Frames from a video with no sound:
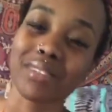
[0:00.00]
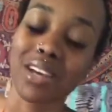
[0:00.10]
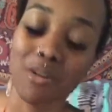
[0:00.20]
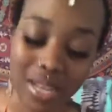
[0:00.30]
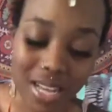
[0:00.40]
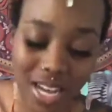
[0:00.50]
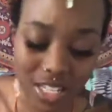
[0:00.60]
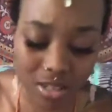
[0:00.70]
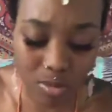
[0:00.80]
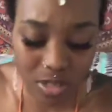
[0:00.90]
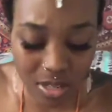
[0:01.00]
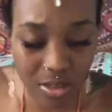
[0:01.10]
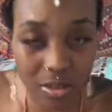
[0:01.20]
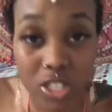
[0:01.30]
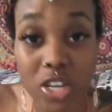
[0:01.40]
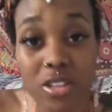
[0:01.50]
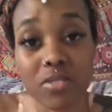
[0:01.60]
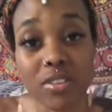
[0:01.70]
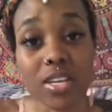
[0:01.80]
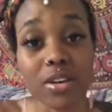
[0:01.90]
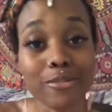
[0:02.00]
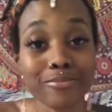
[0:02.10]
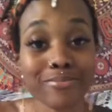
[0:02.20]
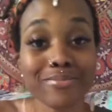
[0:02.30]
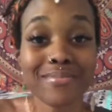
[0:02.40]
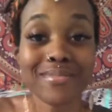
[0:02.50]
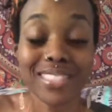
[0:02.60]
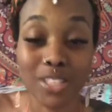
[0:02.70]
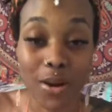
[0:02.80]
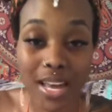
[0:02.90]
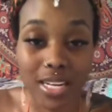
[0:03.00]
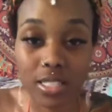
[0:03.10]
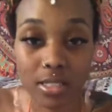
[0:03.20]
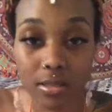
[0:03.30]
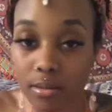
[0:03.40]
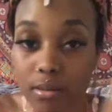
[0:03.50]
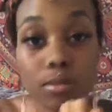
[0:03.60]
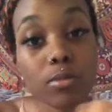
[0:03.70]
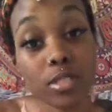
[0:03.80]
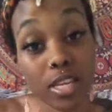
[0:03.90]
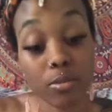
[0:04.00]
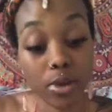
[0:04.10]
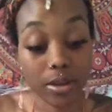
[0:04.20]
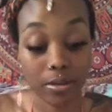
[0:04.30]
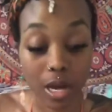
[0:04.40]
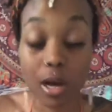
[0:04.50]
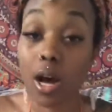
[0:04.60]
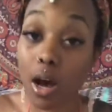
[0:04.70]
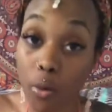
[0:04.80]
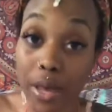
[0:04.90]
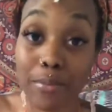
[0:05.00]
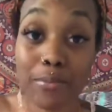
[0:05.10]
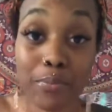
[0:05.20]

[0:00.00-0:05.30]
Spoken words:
Oh my gosh, someone share this video. Go ahead and just take a break. I'll wait.